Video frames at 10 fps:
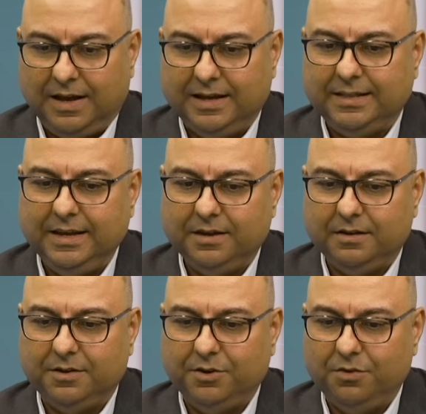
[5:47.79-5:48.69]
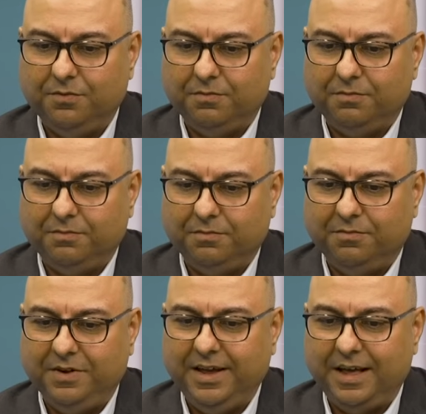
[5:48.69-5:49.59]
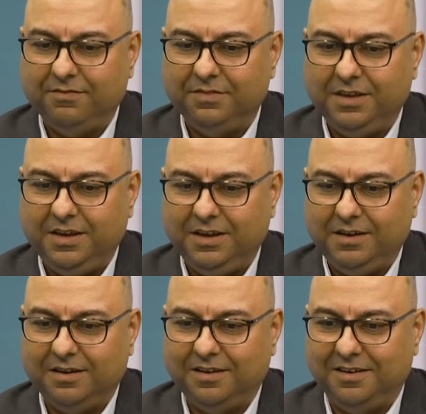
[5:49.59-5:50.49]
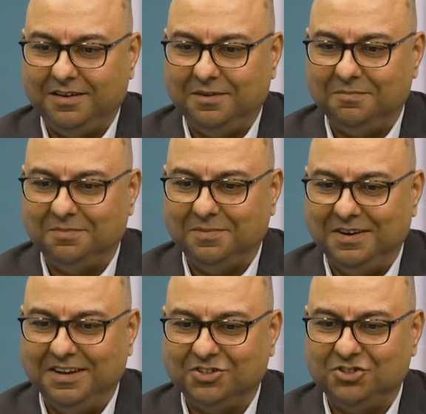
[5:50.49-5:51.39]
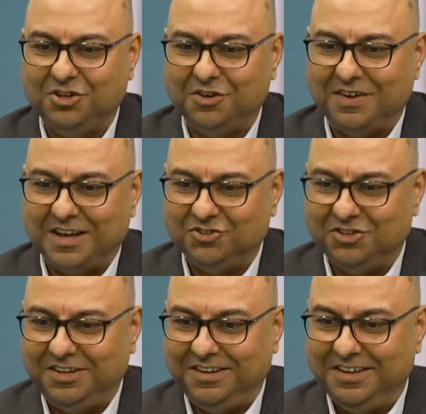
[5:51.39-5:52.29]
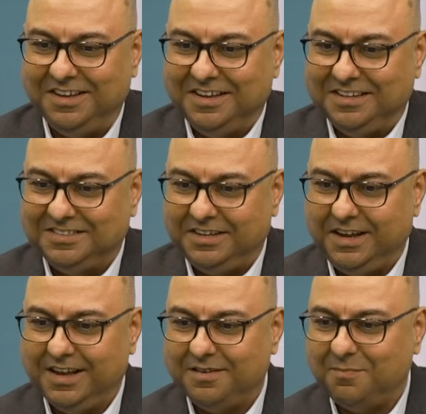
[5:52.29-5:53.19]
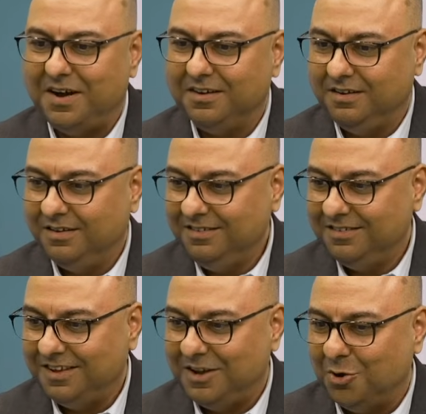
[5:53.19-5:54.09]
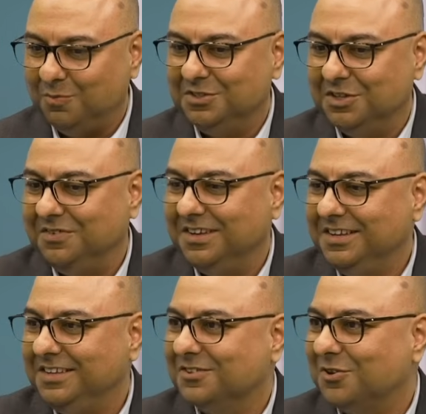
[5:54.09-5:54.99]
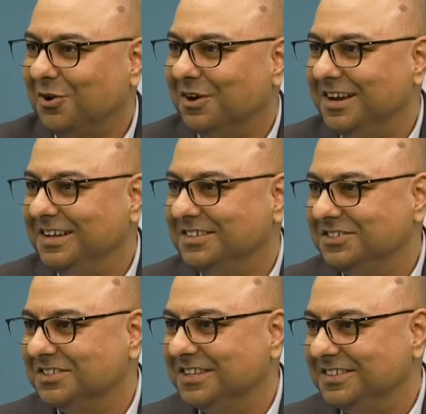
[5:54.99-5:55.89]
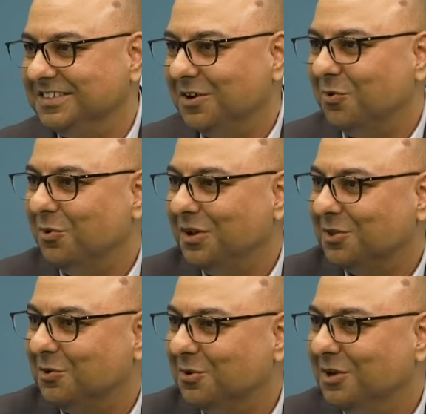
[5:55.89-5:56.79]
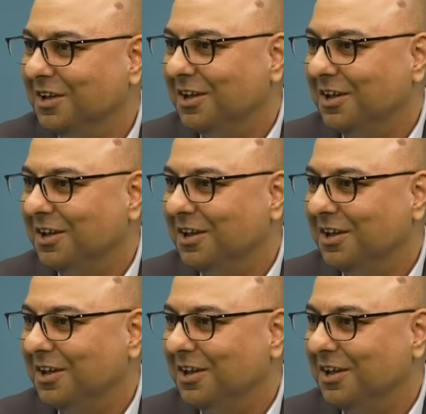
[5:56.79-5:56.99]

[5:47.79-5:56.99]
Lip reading: I think, we have the luxury of actually sitting as a partner and observing these organizations as they are going through